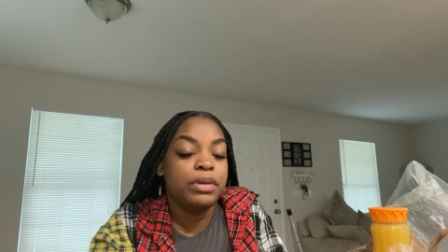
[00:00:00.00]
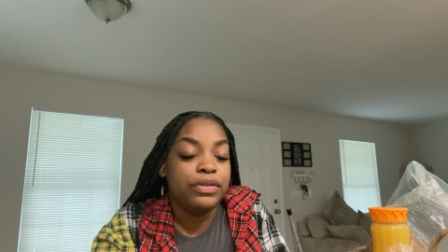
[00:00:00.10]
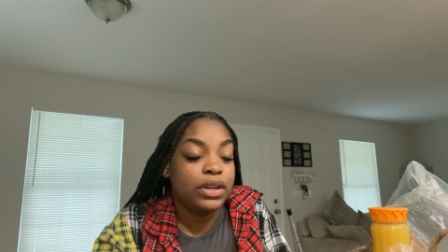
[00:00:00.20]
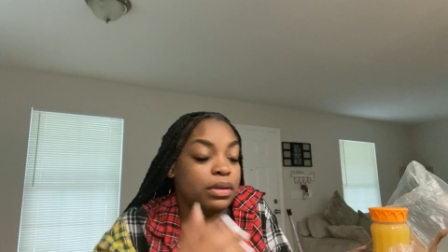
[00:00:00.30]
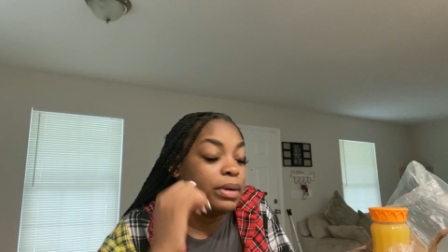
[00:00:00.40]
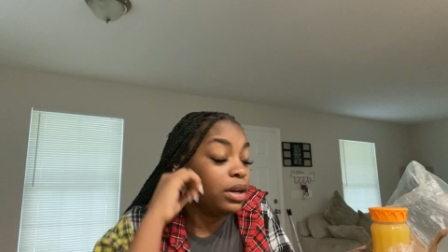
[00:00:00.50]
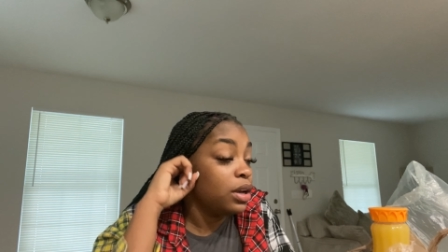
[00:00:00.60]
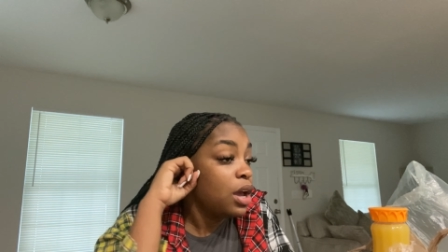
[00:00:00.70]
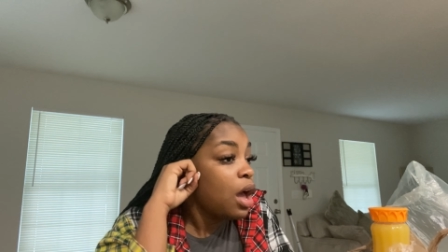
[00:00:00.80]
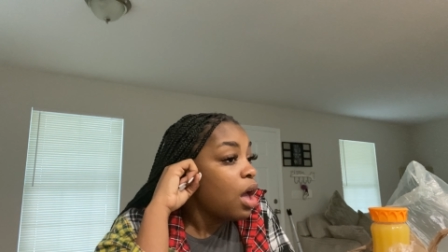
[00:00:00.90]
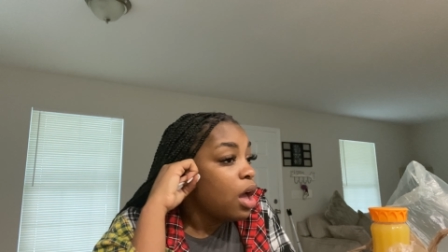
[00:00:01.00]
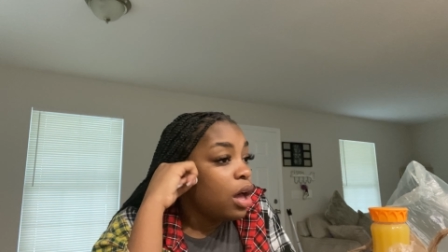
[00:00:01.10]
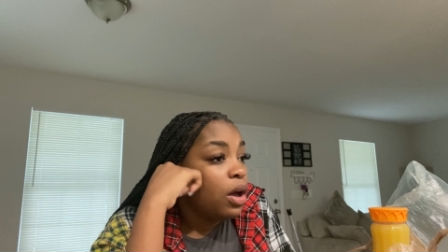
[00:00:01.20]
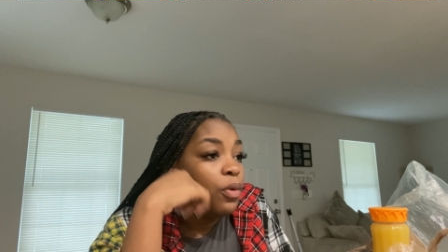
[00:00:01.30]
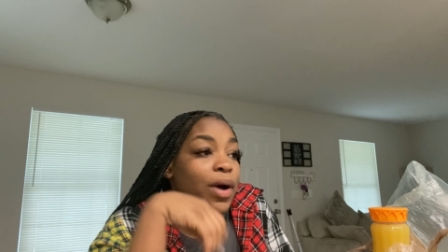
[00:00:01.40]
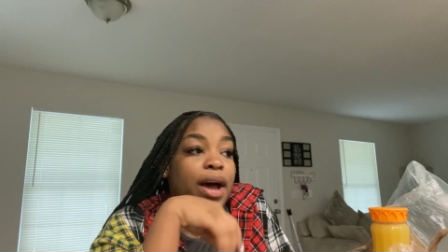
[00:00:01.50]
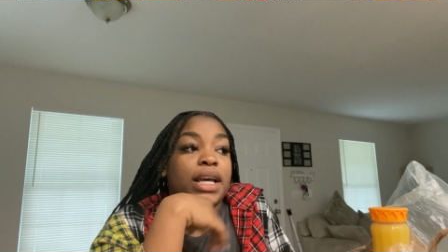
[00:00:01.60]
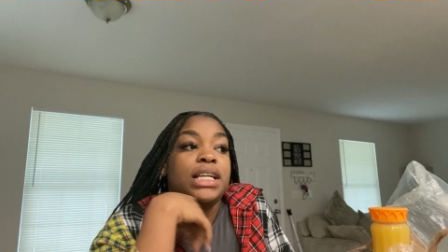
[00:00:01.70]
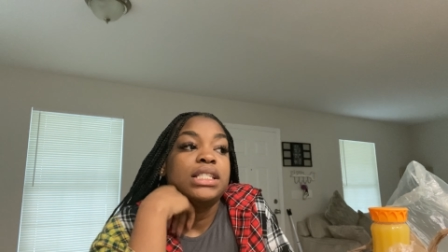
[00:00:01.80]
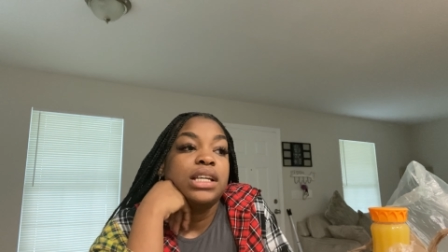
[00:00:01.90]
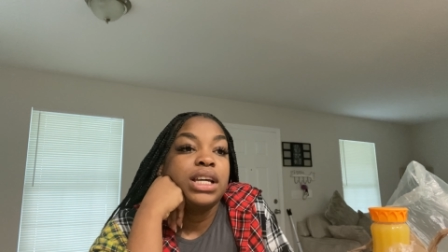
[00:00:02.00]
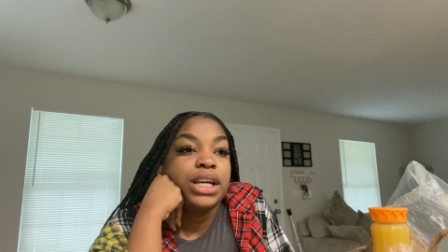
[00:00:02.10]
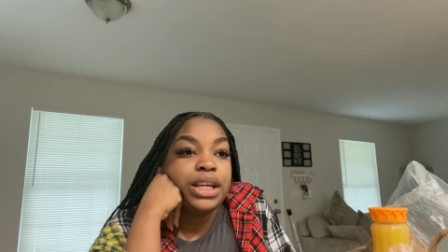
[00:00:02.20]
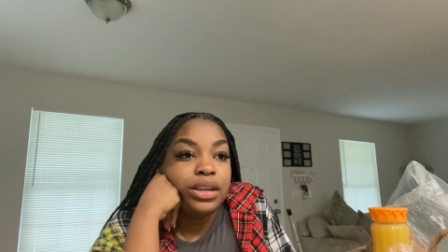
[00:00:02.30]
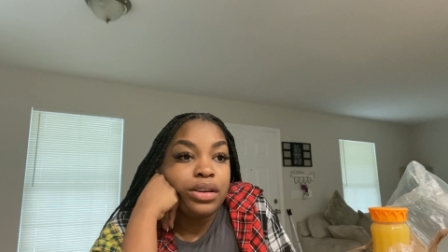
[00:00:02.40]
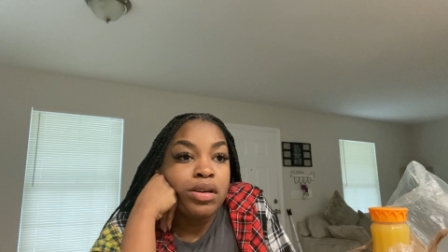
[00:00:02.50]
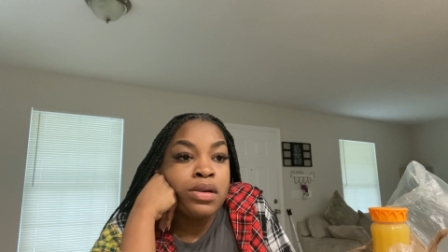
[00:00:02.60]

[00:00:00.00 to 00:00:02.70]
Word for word: me feel better. While he's in